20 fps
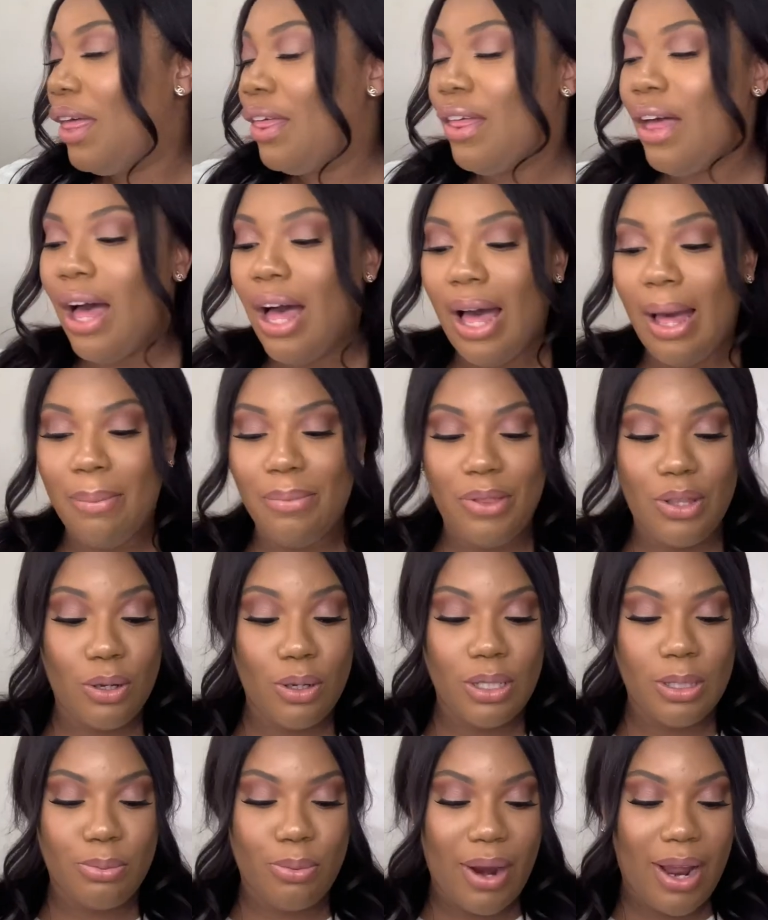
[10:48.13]
um
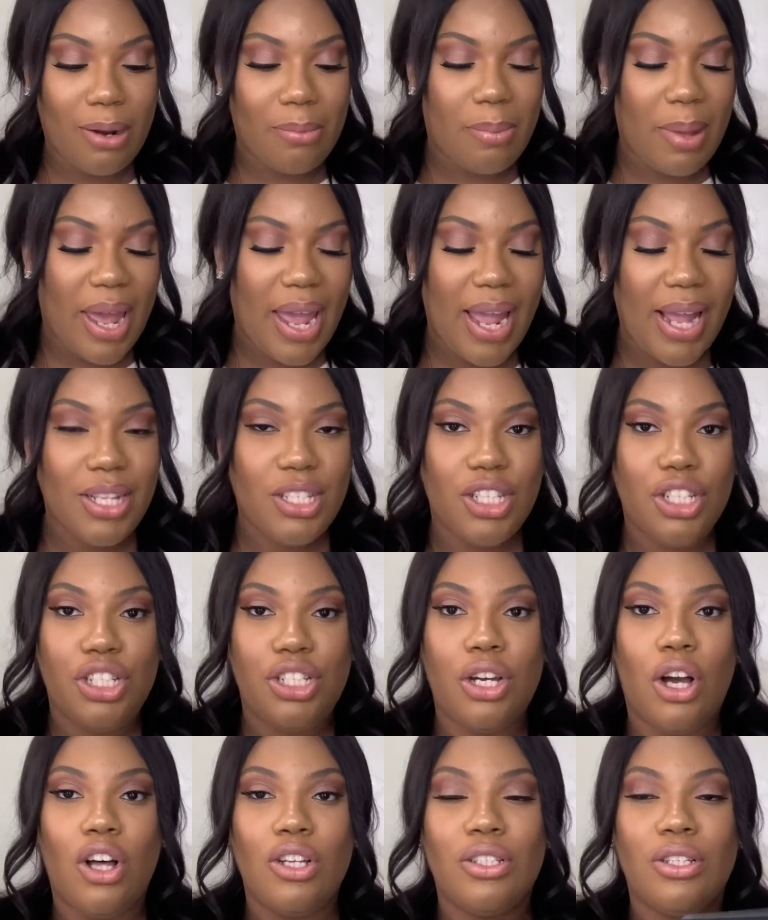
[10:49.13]
those brown pants she
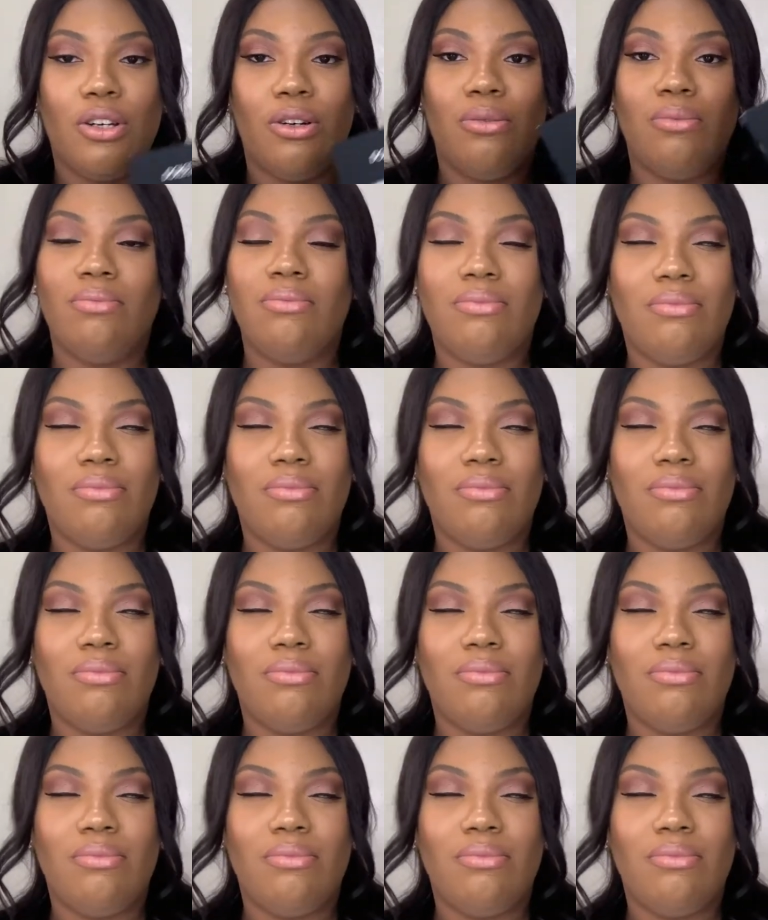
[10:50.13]
also